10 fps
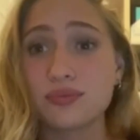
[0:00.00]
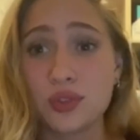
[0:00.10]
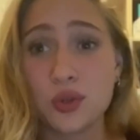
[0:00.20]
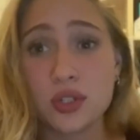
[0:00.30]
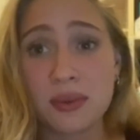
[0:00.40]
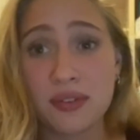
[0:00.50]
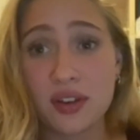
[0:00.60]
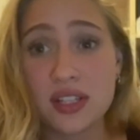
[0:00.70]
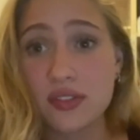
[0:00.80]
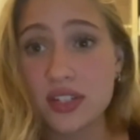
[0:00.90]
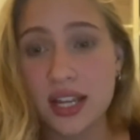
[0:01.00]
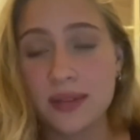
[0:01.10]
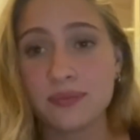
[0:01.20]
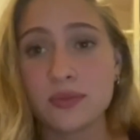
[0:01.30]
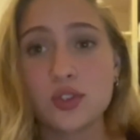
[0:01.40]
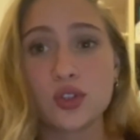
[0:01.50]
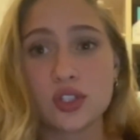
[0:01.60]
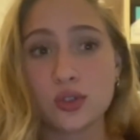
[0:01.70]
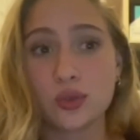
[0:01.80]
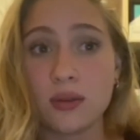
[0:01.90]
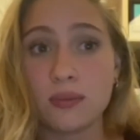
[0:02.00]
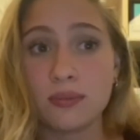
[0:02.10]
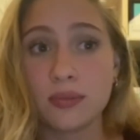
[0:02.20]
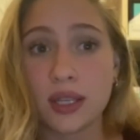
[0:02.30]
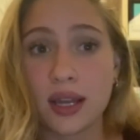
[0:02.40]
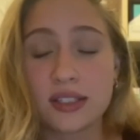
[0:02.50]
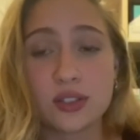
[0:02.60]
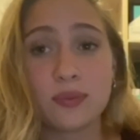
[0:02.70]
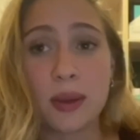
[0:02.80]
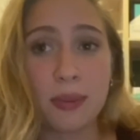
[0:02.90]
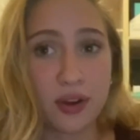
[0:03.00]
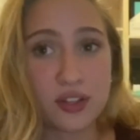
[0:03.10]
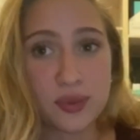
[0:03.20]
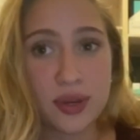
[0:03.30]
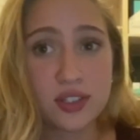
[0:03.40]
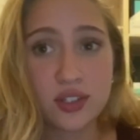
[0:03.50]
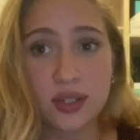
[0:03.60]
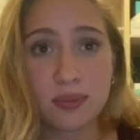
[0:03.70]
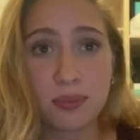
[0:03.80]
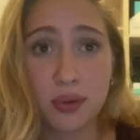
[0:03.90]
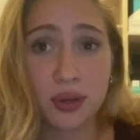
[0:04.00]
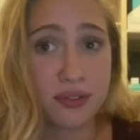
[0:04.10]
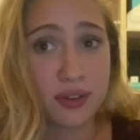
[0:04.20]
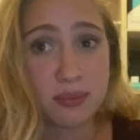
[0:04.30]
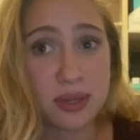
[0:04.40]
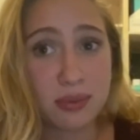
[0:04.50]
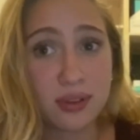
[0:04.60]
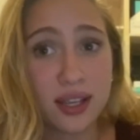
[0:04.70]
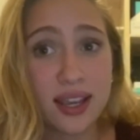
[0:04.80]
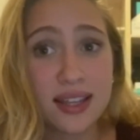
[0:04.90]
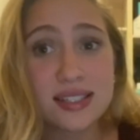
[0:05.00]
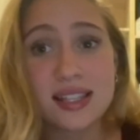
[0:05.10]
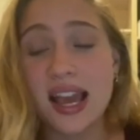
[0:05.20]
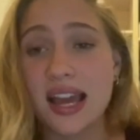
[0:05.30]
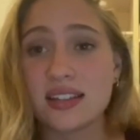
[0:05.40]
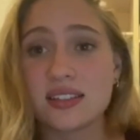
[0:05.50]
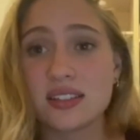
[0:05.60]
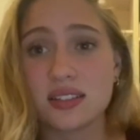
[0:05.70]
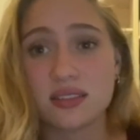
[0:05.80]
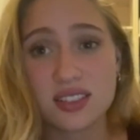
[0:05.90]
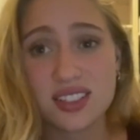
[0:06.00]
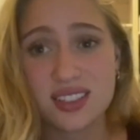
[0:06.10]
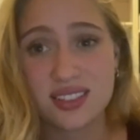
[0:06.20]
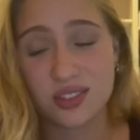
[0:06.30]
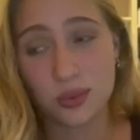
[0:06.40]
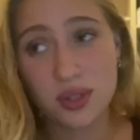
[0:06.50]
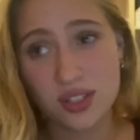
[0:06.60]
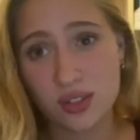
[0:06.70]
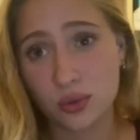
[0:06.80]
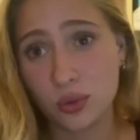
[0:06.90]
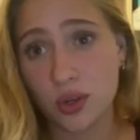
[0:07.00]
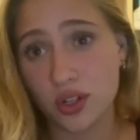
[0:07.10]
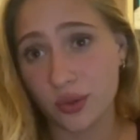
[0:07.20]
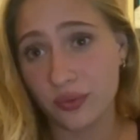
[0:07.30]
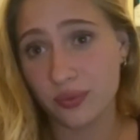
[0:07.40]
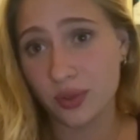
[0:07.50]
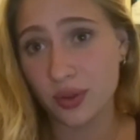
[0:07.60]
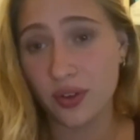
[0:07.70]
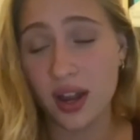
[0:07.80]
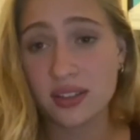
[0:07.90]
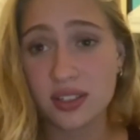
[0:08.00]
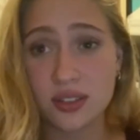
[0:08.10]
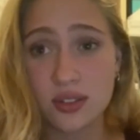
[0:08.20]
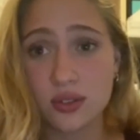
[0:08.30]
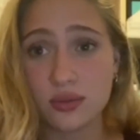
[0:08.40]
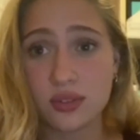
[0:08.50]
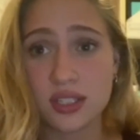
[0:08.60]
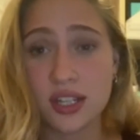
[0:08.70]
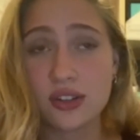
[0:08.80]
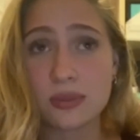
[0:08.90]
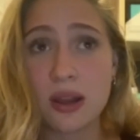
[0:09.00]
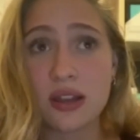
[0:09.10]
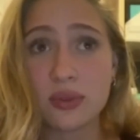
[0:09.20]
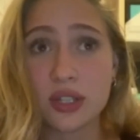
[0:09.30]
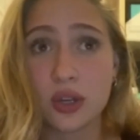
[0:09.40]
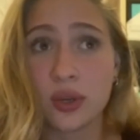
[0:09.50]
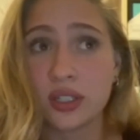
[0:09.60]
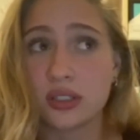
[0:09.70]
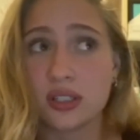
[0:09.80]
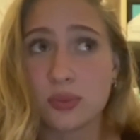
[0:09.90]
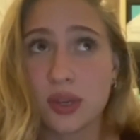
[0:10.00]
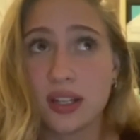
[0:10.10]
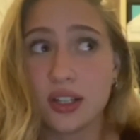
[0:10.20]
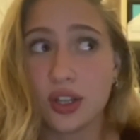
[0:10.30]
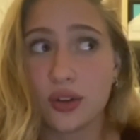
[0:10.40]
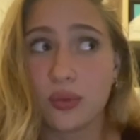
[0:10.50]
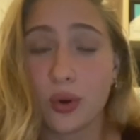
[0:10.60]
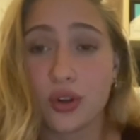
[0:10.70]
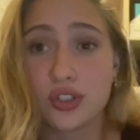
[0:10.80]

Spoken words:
Talk to my friends every day. Talk to, like, I still have my parents around, so they're pretty fun people, I guess. And just doing schoolwork, you find that the day goes by really quickly because we got a lot of work to